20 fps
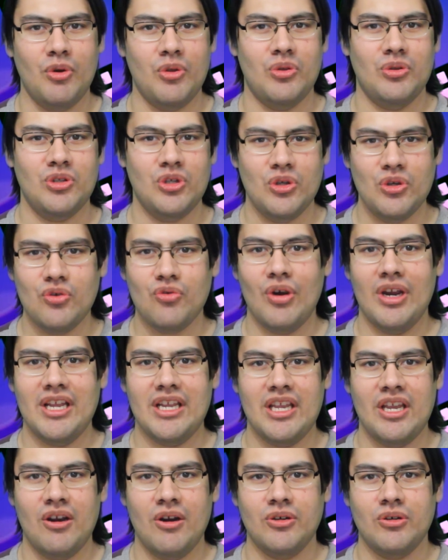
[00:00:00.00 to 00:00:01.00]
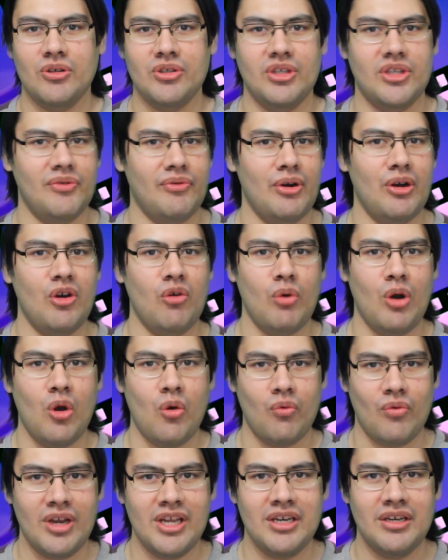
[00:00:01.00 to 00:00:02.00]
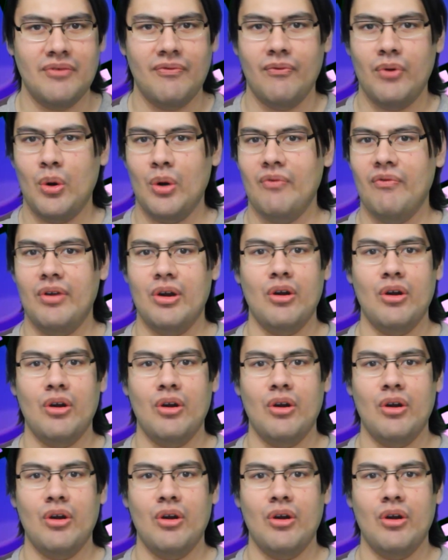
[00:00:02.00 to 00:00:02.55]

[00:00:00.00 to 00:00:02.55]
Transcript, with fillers: with two great characters, it's very well written,